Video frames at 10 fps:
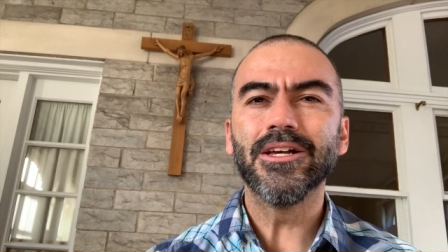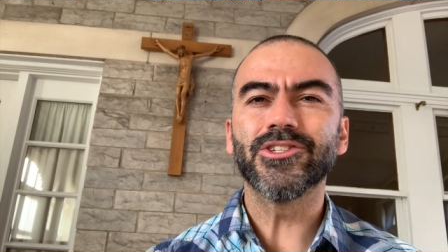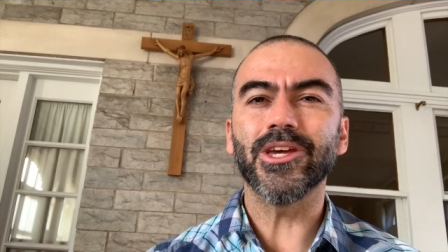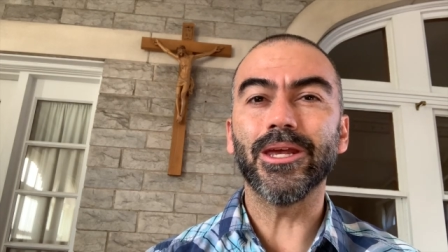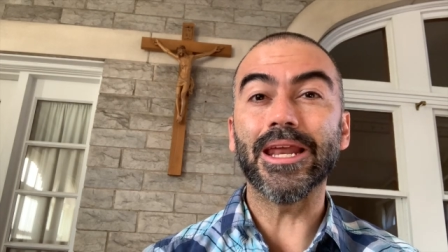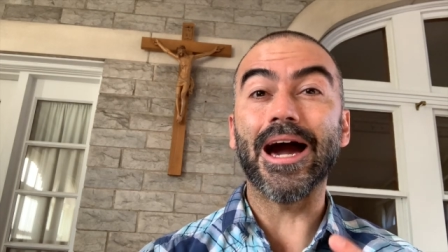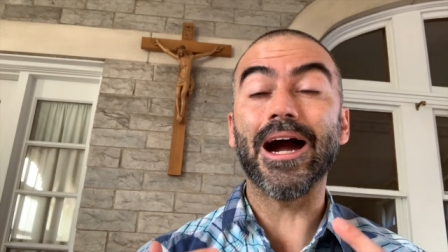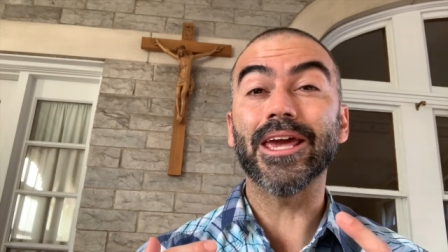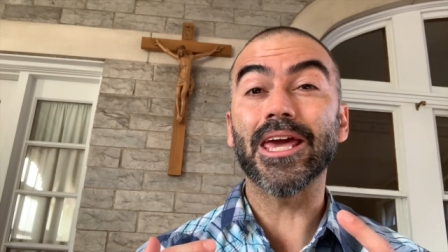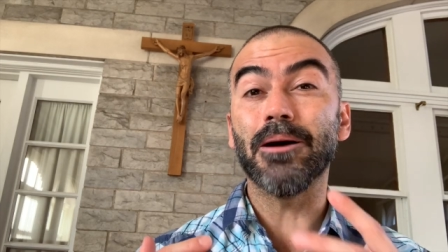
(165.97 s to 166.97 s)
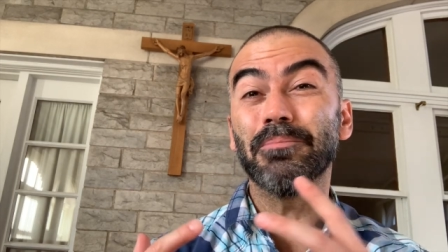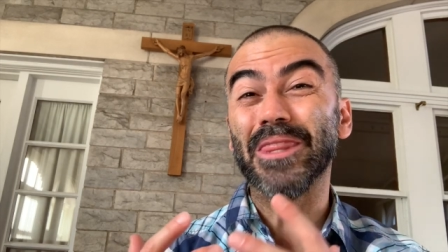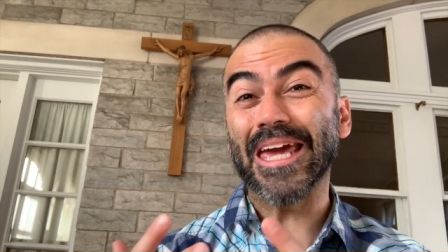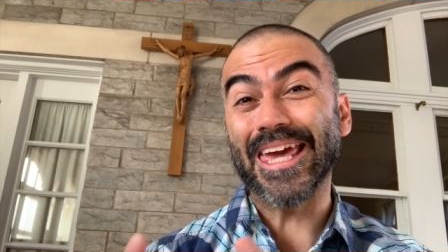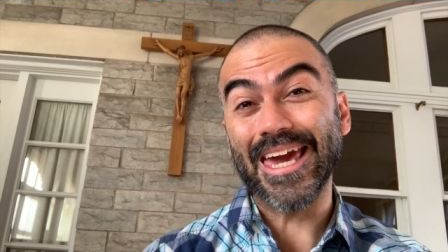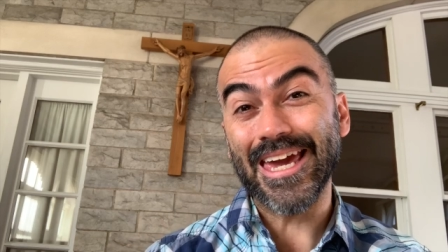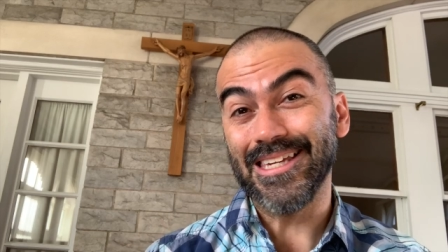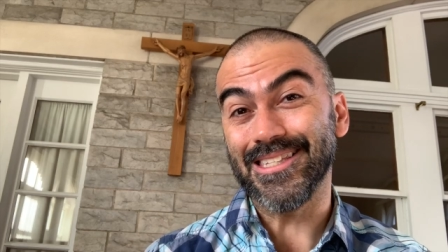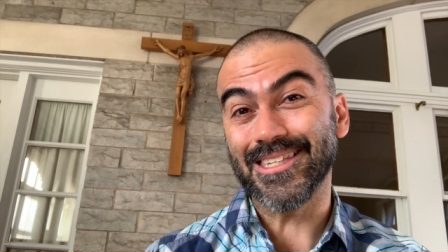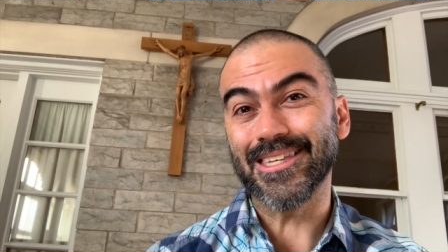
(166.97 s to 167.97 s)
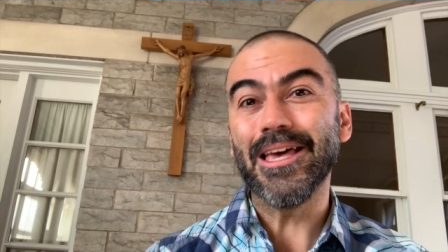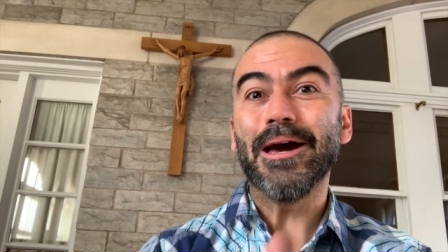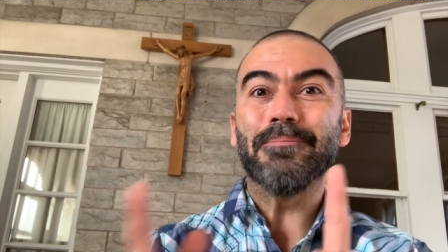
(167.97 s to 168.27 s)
saying, I am the gate.